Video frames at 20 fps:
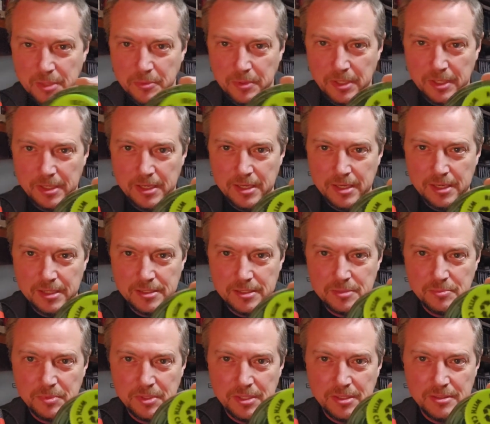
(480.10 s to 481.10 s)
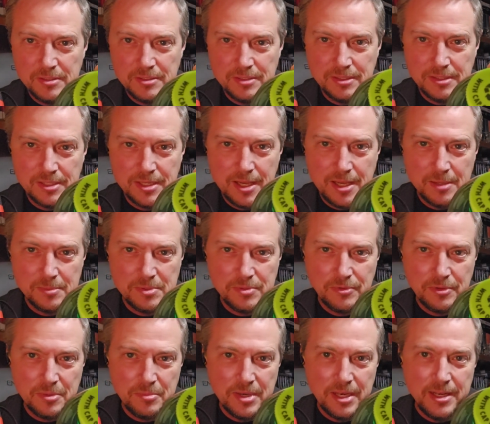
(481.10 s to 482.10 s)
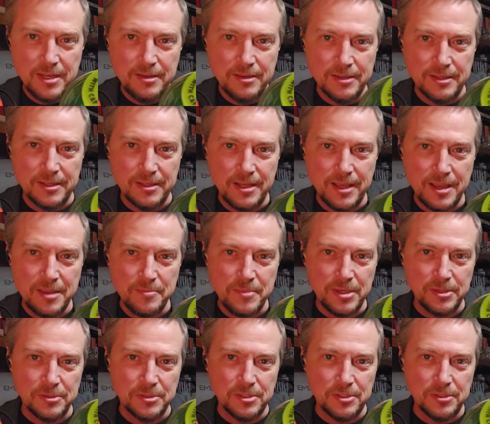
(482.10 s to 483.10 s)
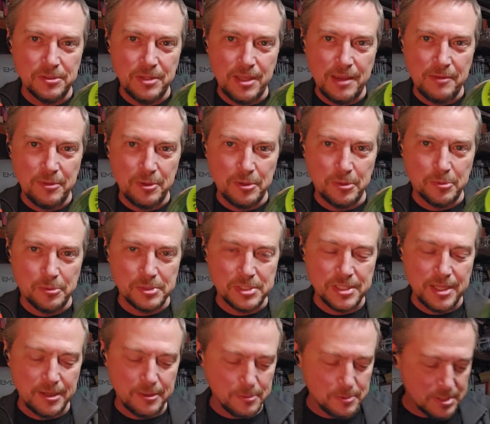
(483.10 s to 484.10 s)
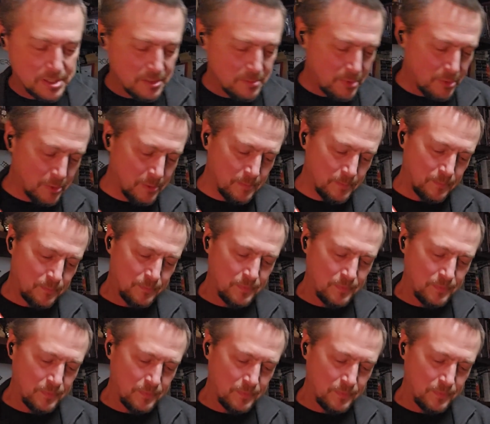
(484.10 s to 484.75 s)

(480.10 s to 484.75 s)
out really nice because the tops for the Diet Mountain Dew, they have the little recycle symbol.